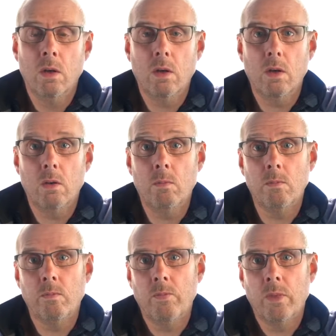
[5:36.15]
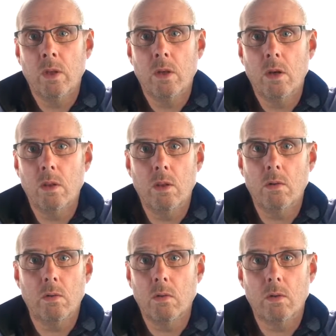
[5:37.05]
and
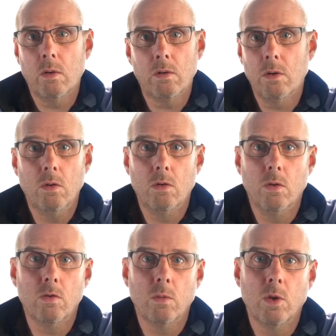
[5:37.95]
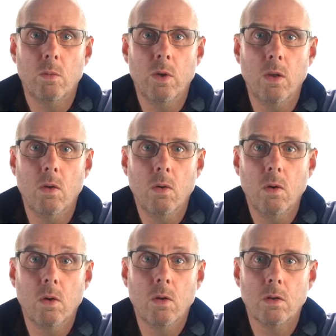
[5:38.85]
then Thursday you could do something a bit
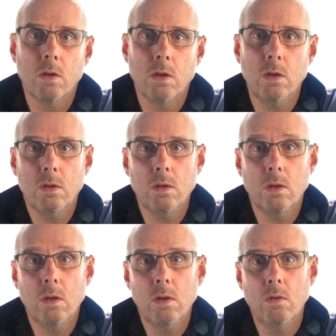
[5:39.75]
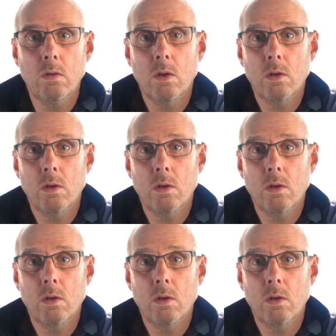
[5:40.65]
longer because it's easier to do